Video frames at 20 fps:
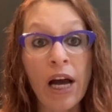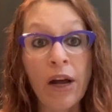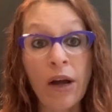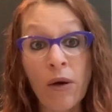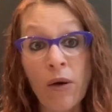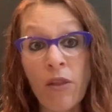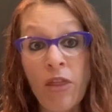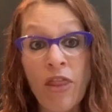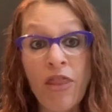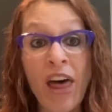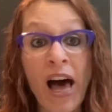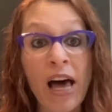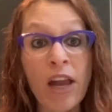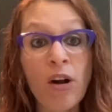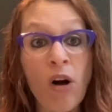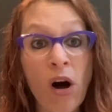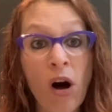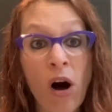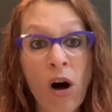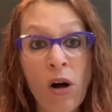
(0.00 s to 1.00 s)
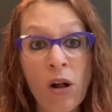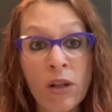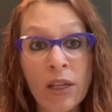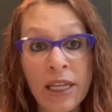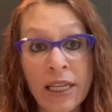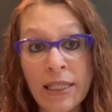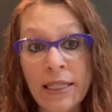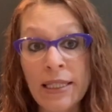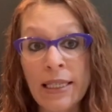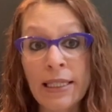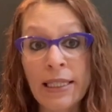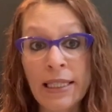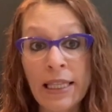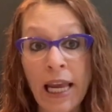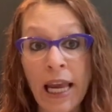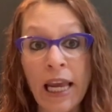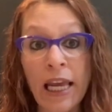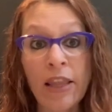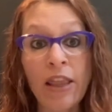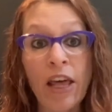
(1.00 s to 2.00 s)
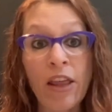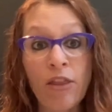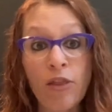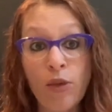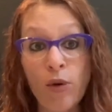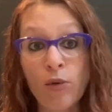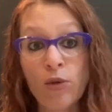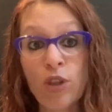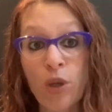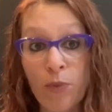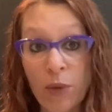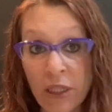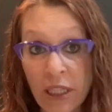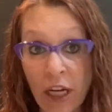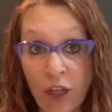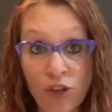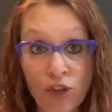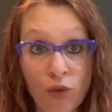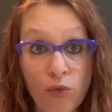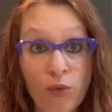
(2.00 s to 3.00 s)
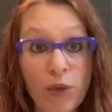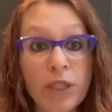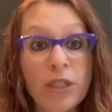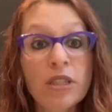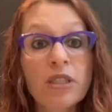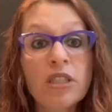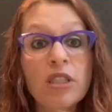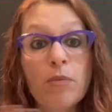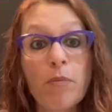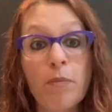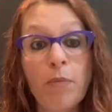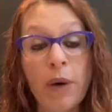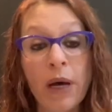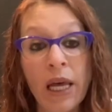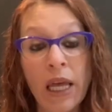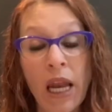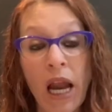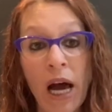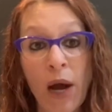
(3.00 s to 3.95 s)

that all is to say that those are potential risks, but I